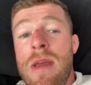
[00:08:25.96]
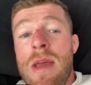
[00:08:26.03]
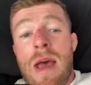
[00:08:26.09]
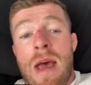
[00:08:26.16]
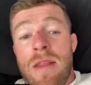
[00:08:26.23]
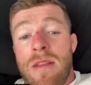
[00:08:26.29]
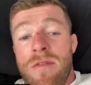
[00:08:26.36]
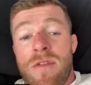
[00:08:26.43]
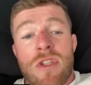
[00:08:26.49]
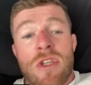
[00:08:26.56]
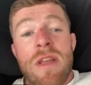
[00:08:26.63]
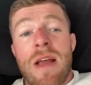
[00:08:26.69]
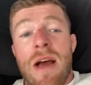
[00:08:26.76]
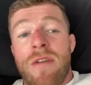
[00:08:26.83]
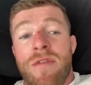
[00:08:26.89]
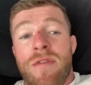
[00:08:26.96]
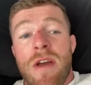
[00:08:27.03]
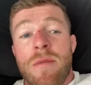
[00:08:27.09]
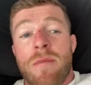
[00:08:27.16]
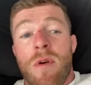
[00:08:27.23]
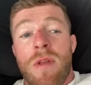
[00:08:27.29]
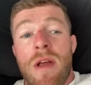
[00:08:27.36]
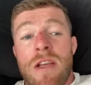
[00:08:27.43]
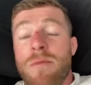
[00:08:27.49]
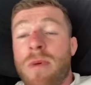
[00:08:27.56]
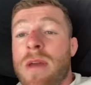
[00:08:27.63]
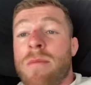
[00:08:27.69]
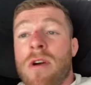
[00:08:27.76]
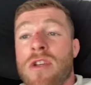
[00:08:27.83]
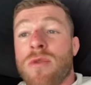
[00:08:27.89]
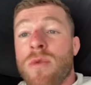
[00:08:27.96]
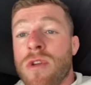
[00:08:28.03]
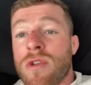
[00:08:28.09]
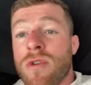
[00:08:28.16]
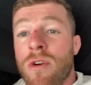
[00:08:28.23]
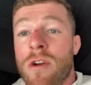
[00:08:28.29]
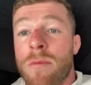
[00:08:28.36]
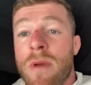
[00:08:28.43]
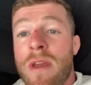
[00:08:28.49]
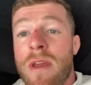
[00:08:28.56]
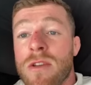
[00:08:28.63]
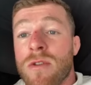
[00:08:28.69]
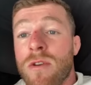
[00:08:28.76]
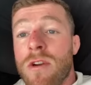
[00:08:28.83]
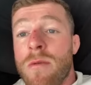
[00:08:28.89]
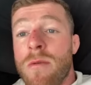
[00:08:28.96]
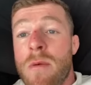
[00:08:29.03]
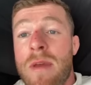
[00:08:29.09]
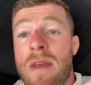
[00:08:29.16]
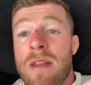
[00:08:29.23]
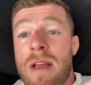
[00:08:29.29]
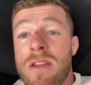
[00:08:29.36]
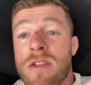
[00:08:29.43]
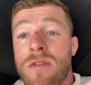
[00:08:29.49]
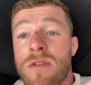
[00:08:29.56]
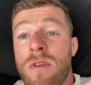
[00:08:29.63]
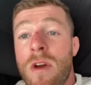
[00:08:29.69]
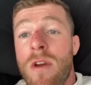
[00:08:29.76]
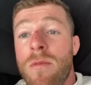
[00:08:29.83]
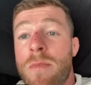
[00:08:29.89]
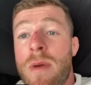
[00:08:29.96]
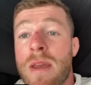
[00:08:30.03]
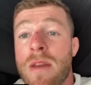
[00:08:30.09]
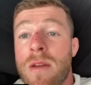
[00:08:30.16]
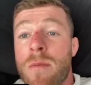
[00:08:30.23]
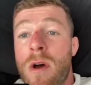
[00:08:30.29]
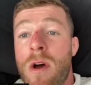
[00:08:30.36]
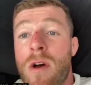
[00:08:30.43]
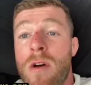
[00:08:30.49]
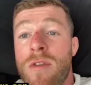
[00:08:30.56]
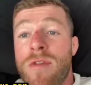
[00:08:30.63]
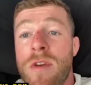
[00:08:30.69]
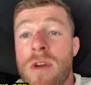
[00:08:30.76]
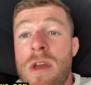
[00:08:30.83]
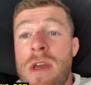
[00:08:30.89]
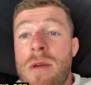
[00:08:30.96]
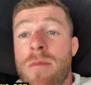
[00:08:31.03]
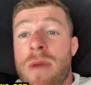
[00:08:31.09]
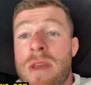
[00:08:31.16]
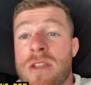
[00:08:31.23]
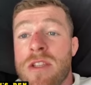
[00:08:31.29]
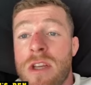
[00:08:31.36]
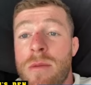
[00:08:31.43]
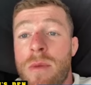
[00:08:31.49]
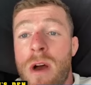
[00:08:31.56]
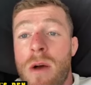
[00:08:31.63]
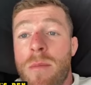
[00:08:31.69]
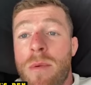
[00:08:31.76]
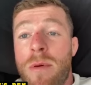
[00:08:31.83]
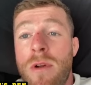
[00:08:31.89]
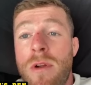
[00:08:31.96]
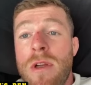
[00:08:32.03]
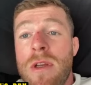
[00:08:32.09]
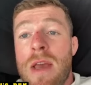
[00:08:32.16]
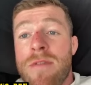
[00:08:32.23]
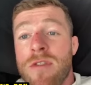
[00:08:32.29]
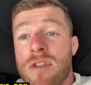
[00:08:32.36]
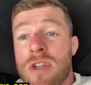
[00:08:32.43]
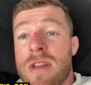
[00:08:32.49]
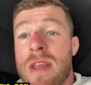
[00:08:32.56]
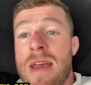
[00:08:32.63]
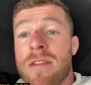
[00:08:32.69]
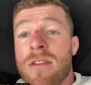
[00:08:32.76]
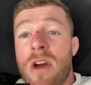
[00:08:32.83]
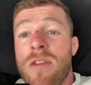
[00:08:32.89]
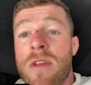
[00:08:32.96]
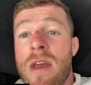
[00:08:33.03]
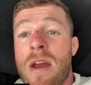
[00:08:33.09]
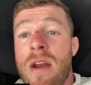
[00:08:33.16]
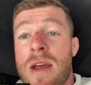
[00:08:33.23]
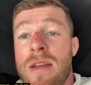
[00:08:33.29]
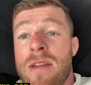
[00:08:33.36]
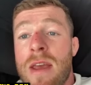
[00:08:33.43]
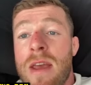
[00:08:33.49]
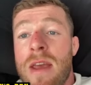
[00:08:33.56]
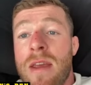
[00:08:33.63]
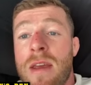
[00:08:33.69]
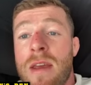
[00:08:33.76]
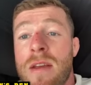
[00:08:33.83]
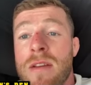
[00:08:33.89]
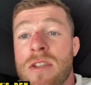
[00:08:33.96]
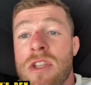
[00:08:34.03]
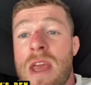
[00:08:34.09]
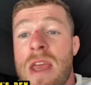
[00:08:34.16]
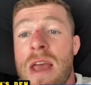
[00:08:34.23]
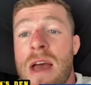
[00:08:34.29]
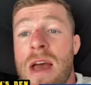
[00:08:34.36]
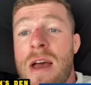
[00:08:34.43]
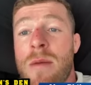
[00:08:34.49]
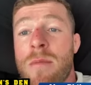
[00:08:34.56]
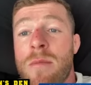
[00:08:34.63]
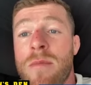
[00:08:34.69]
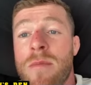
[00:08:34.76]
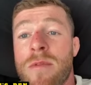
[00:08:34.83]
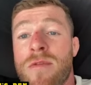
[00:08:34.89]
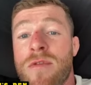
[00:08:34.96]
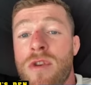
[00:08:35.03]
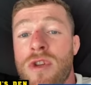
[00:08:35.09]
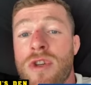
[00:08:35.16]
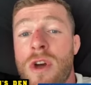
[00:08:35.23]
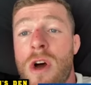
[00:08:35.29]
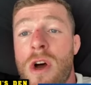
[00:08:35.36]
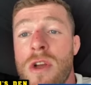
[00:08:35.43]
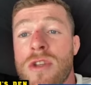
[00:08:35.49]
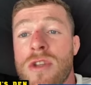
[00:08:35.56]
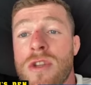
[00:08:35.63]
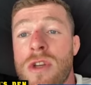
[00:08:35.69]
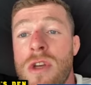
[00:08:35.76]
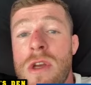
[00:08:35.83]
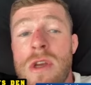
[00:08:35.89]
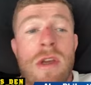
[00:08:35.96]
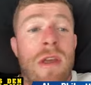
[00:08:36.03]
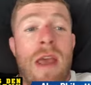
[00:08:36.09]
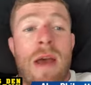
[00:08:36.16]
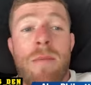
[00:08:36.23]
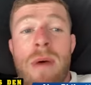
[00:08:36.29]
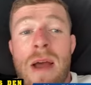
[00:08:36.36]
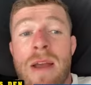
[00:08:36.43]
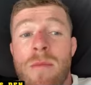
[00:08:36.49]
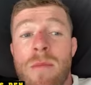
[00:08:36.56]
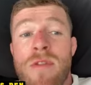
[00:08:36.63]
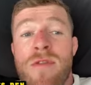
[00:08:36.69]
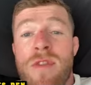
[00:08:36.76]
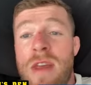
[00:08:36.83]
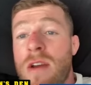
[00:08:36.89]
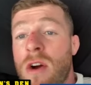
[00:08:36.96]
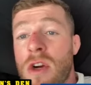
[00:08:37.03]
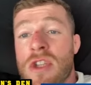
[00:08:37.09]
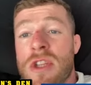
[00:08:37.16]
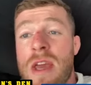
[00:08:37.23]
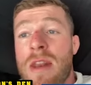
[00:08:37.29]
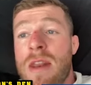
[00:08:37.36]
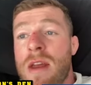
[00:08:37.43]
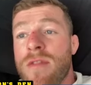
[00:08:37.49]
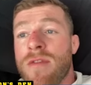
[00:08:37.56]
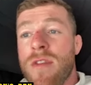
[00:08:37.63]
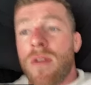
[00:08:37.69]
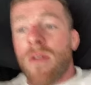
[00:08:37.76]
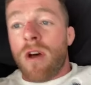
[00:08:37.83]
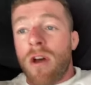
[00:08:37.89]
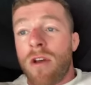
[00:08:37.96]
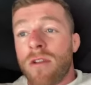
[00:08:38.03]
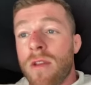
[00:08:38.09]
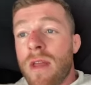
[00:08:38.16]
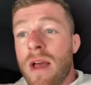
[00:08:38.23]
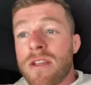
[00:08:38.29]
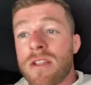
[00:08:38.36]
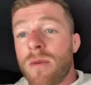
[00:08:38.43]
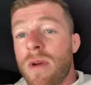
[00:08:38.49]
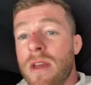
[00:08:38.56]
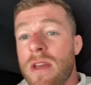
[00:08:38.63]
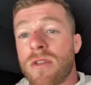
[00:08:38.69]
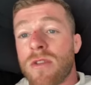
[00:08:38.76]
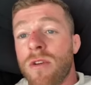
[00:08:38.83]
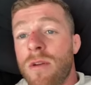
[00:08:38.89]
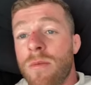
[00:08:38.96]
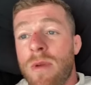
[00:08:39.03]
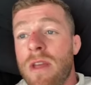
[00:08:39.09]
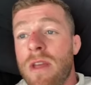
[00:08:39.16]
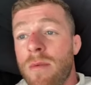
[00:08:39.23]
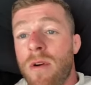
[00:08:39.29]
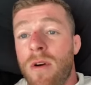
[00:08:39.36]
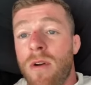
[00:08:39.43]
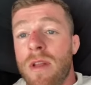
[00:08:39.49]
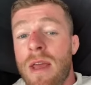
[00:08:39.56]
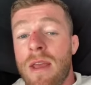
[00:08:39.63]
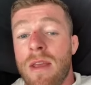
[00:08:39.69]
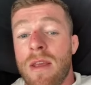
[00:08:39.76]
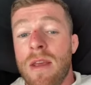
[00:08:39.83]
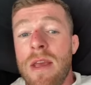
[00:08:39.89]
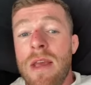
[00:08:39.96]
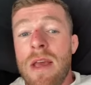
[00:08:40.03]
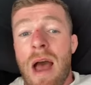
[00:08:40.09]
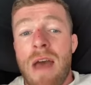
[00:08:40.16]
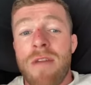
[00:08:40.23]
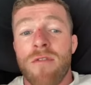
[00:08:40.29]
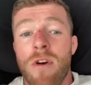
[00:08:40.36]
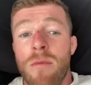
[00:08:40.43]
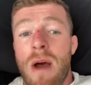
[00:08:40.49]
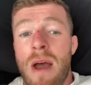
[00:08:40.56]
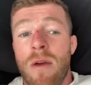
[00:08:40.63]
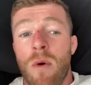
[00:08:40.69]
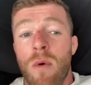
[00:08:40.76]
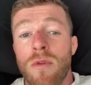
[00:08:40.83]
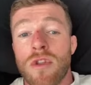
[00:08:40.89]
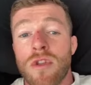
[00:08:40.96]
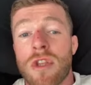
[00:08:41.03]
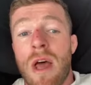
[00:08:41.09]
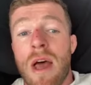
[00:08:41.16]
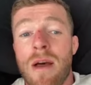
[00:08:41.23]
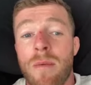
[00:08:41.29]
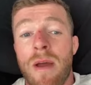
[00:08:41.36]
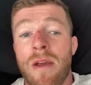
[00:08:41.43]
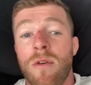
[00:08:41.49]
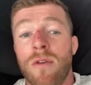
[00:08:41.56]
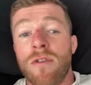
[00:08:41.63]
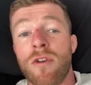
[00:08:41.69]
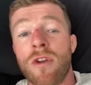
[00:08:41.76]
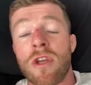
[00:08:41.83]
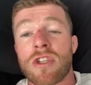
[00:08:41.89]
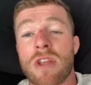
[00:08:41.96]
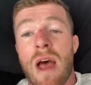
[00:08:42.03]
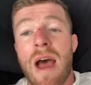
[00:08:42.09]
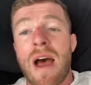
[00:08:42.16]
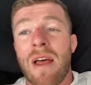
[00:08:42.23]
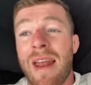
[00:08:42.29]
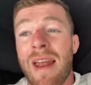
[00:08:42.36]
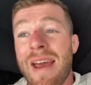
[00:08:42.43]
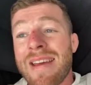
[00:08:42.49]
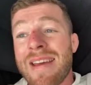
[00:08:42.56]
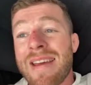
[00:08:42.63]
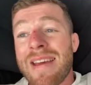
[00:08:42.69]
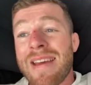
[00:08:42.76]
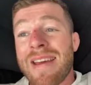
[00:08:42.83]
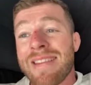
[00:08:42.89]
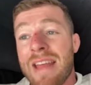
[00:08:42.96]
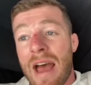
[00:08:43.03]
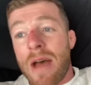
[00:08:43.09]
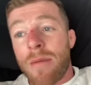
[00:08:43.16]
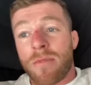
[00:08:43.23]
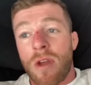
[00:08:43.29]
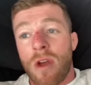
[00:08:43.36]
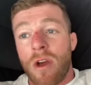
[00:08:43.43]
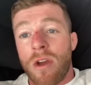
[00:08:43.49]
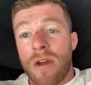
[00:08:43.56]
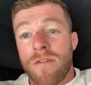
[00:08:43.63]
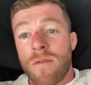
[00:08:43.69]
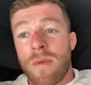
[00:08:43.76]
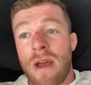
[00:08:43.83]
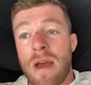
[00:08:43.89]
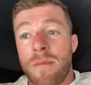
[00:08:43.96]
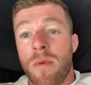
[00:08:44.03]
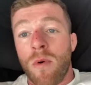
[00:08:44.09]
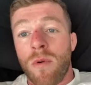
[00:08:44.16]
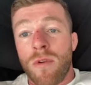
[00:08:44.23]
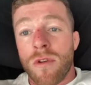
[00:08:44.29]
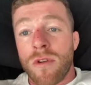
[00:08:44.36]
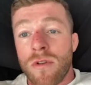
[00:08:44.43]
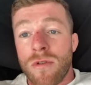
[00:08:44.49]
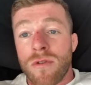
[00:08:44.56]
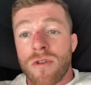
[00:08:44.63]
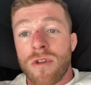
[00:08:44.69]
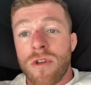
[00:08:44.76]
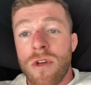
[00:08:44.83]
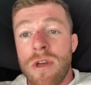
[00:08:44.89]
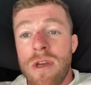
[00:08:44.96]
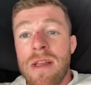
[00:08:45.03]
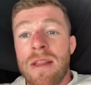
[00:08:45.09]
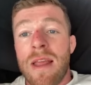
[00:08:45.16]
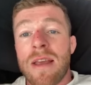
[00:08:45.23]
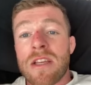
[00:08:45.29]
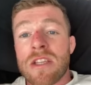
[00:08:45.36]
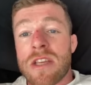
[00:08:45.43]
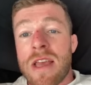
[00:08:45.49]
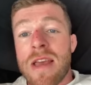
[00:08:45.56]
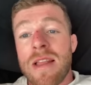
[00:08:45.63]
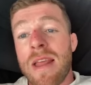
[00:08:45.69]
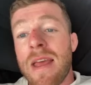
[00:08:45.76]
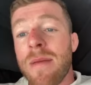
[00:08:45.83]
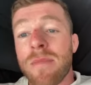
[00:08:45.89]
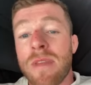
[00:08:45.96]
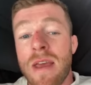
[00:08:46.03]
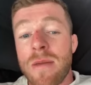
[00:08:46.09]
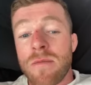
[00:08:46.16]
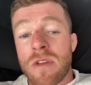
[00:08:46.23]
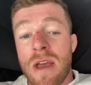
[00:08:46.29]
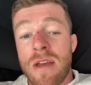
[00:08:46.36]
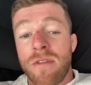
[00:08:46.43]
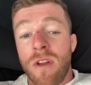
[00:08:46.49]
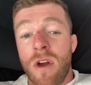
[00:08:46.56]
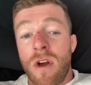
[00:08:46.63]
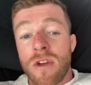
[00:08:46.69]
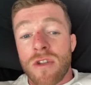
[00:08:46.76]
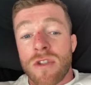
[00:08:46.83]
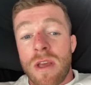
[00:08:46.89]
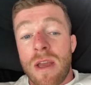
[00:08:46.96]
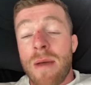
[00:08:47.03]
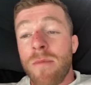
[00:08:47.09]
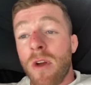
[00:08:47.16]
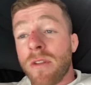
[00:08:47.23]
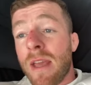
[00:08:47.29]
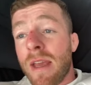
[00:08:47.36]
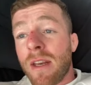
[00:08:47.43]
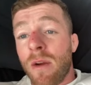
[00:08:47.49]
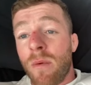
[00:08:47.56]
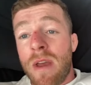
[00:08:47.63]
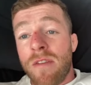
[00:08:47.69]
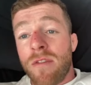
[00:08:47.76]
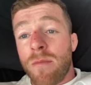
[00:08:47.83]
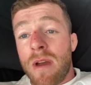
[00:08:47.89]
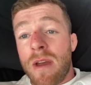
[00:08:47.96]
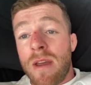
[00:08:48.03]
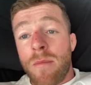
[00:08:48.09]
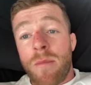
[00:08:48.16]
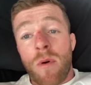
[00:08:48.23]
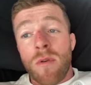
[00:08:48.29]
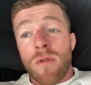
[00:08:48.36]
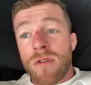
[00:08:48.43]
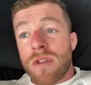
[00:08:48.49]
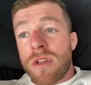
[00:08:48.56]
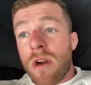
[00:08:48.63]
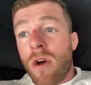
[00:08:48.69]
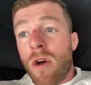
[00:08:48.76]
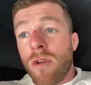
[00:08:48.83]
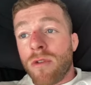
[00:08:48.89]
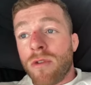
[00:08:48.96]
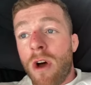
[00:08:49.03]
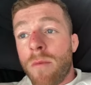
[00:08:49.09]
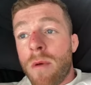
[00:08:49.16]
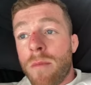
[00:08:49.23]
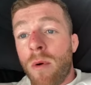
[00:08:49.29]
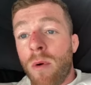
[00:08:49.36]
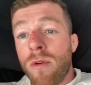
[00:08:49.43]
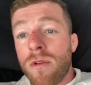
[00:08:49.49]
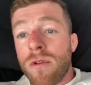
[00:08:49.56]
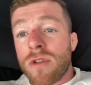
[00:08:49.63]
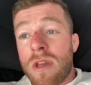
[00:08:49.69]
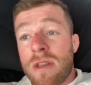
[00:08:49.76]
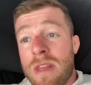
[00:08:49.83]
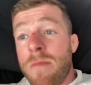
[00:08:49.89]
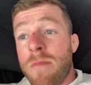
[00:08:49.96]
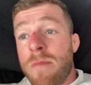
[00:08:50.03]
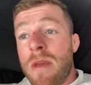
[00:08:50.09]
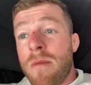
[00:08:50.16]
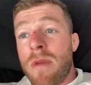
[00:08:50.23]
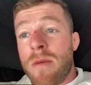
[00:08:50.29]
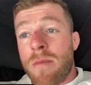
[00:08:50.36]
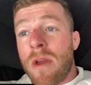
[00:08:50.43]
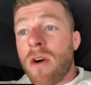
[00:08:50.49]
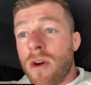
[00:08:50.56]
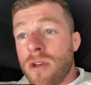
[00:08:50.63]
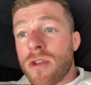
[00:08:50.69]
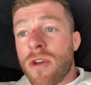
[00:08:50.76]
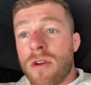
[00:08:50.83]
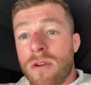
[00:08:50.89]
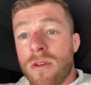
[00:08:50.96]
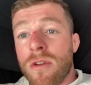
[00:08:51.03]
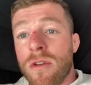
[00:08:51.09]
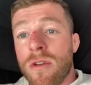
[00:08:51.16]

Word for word: And if you see that fight, bro, that's pretty much what it's going to be. It's going to be me dancing around, picking them off, piecing them up. If there's a takedown there, I take it, stay calm, few shots, get back on my feet, or stay there for the round. And that's the way it's going to be, bro. Like, I've got my own style, my own unique style, and I adapt to however my opponent goes like I say, then times I've lost, like I'm not taking away from my opponents. They're all top opponents, and they beat me because they're